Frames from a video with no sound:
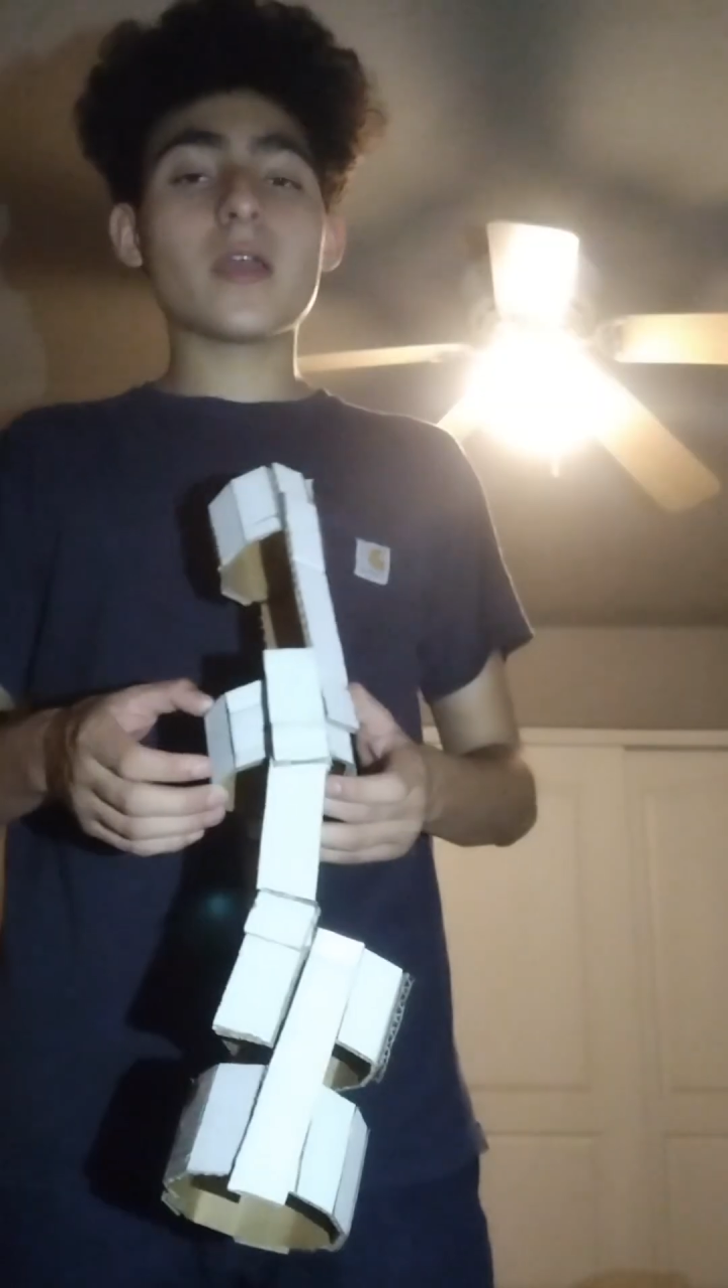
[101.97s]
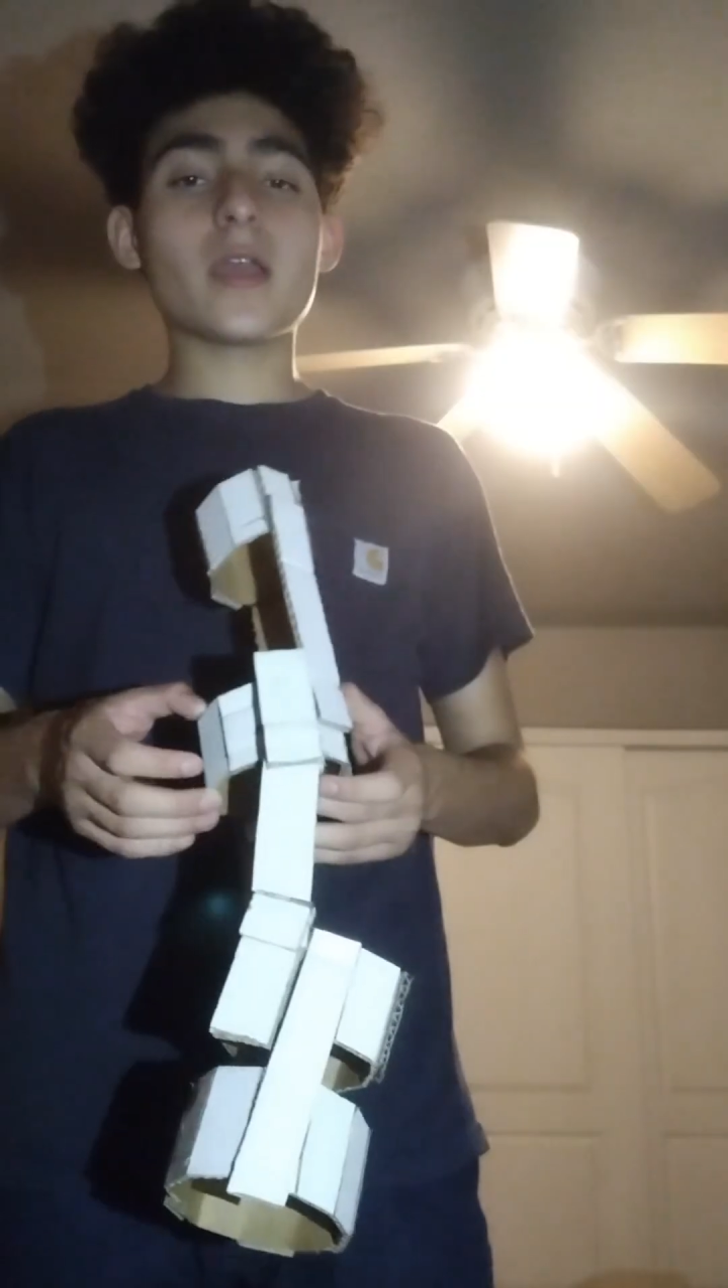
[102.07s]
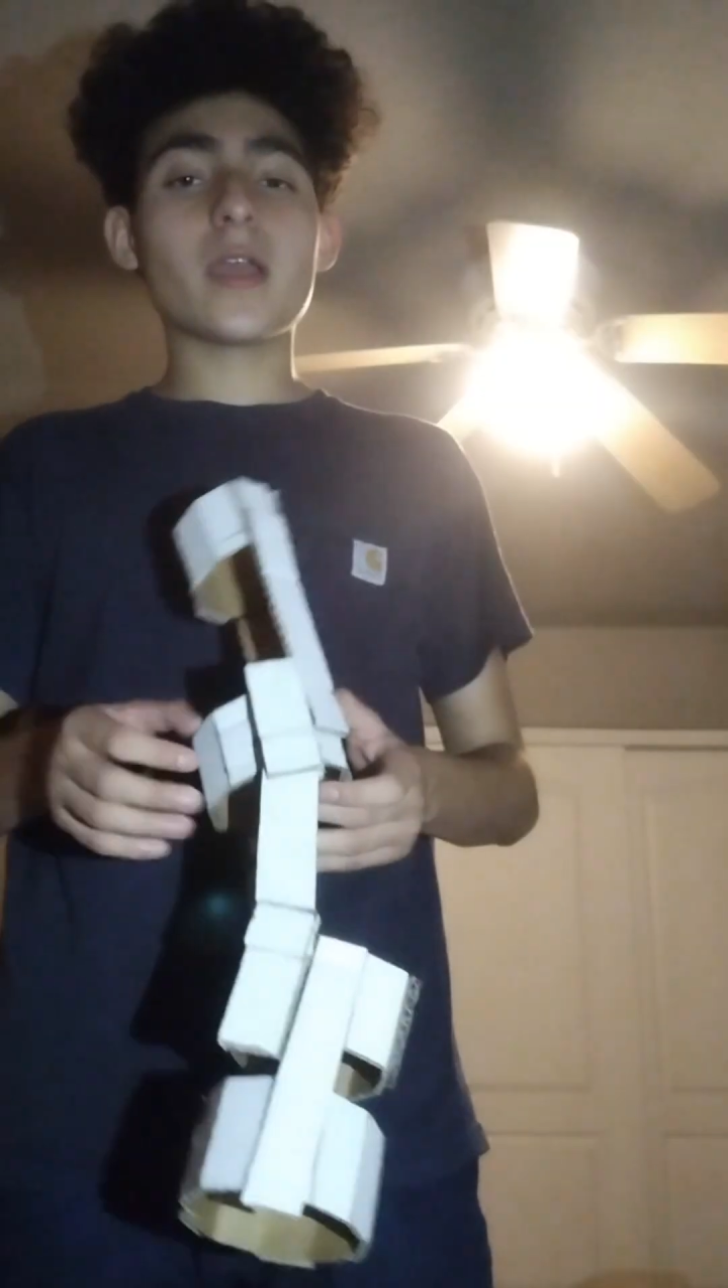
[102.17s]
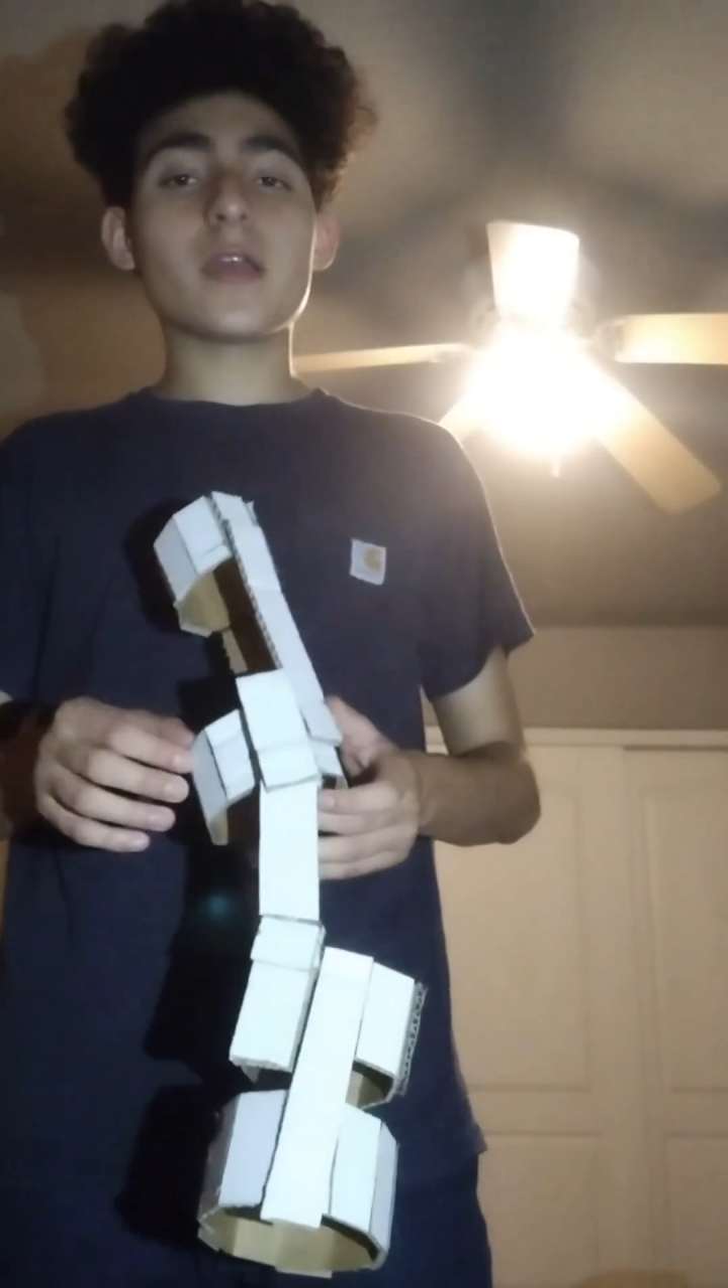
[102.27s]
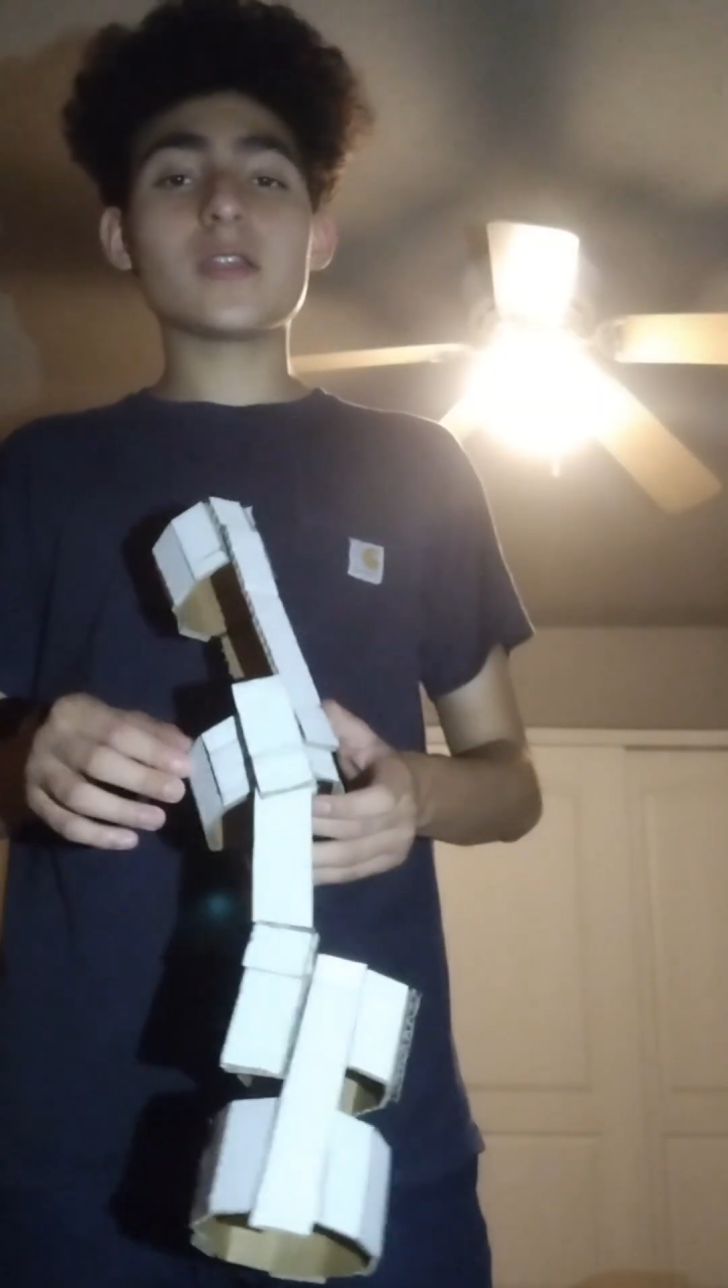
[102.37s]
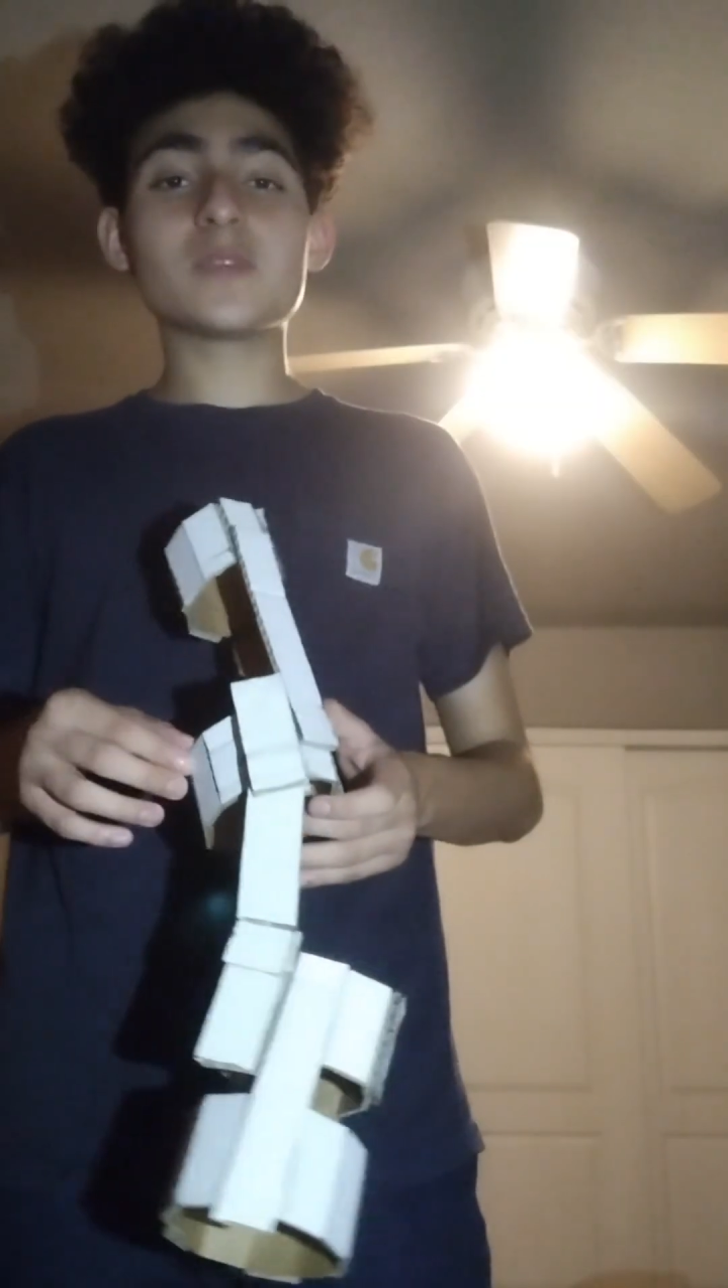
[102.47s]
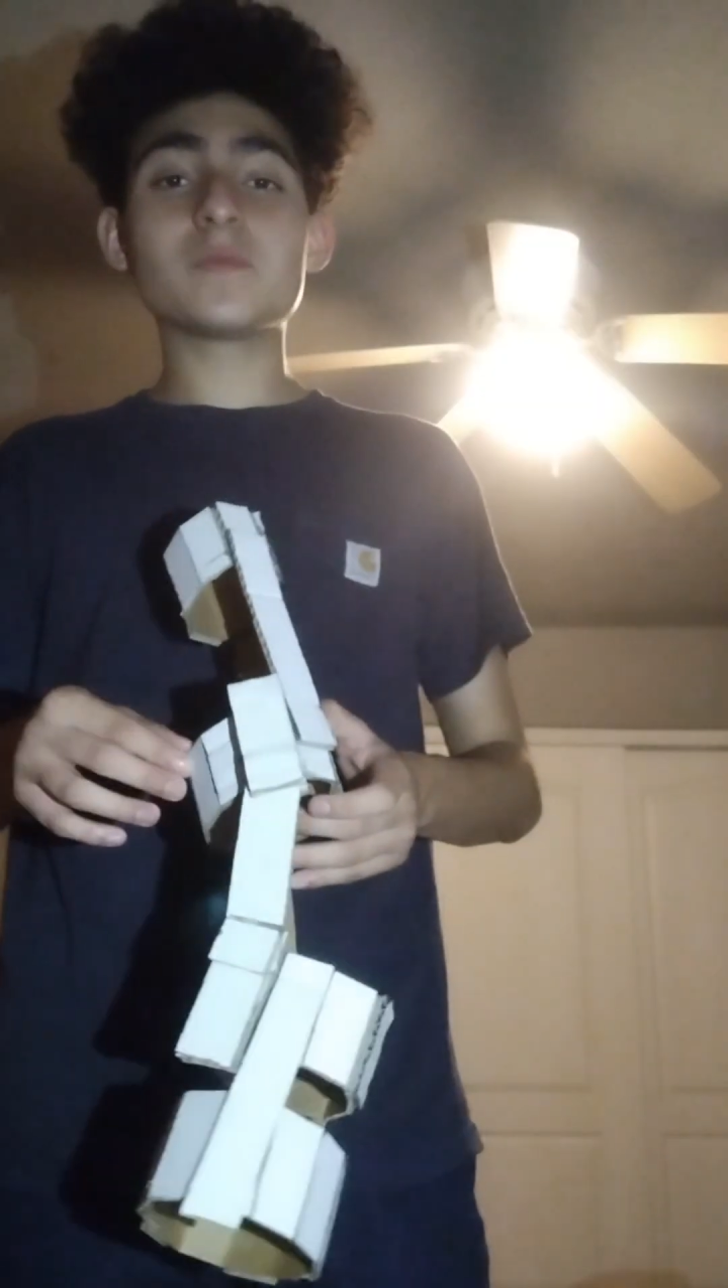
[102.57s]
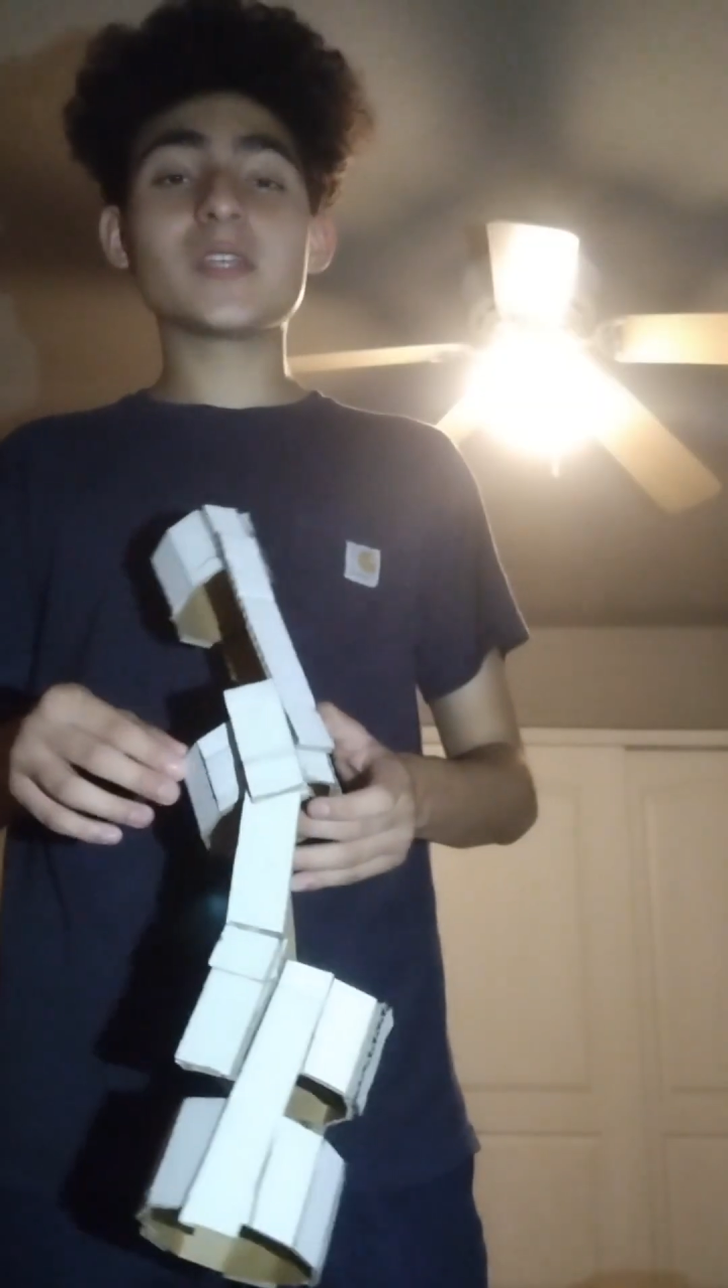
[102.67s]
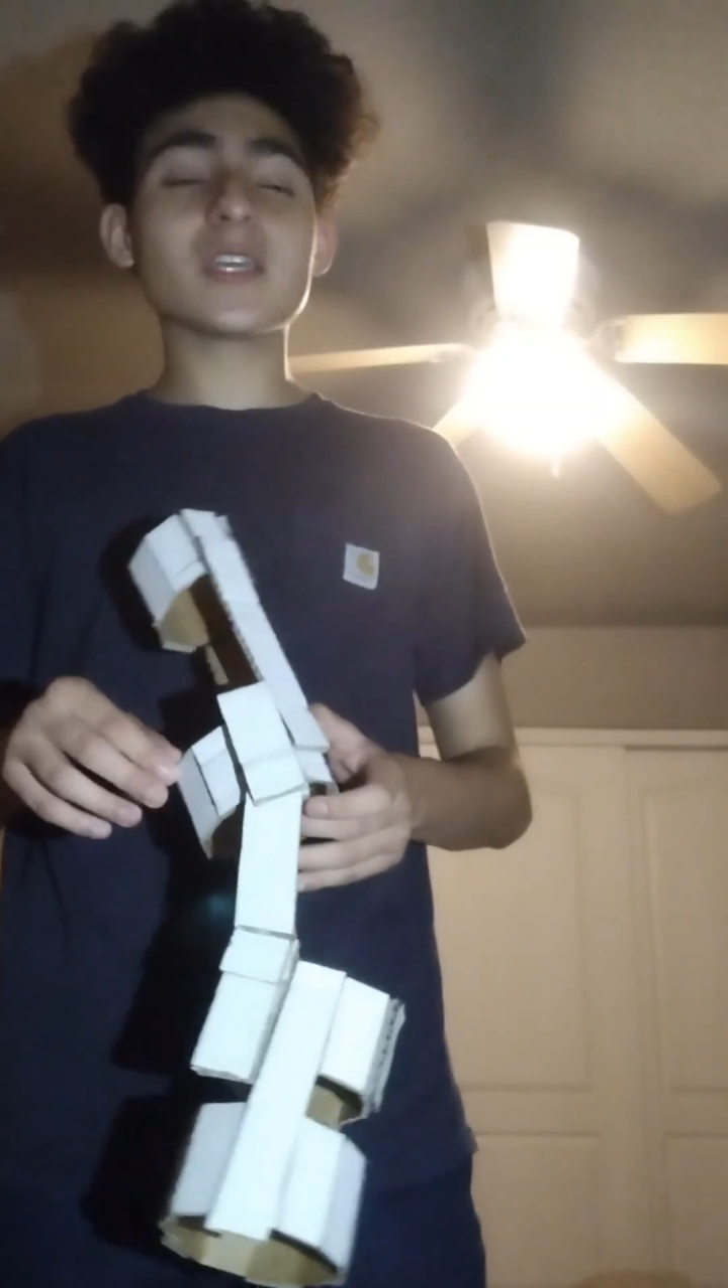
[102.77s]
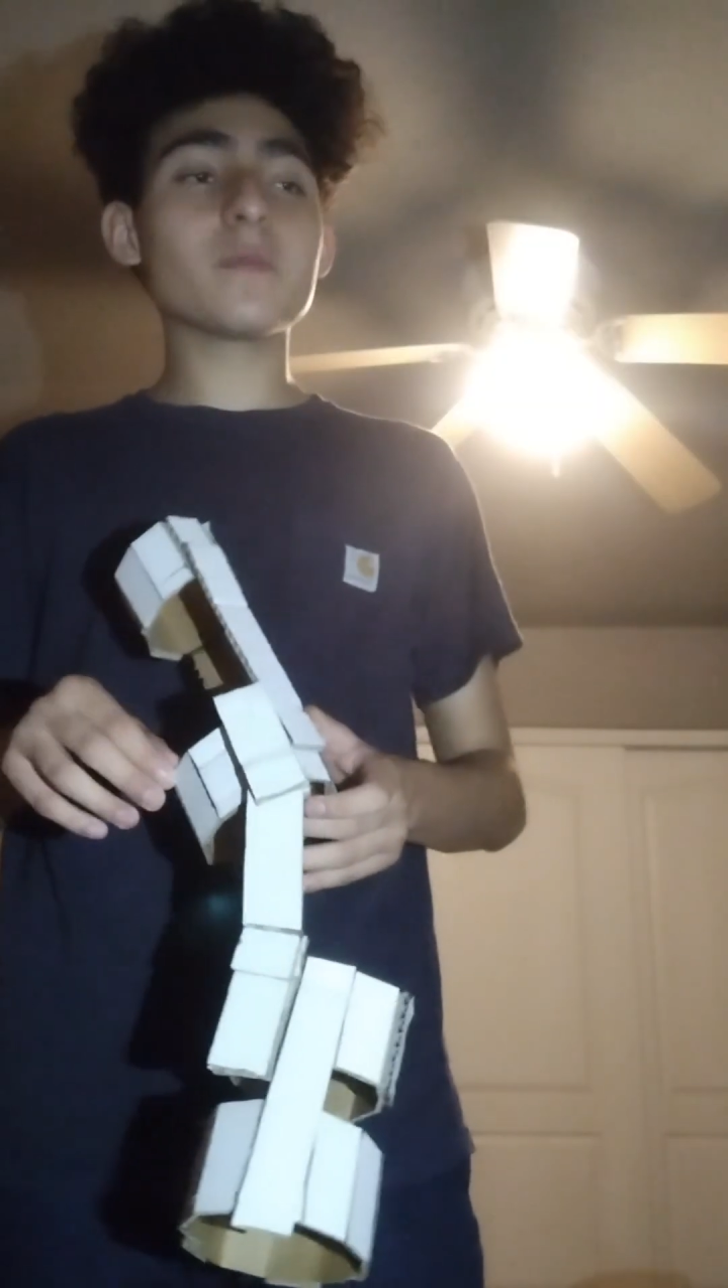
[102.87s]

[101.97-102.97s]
And it's taking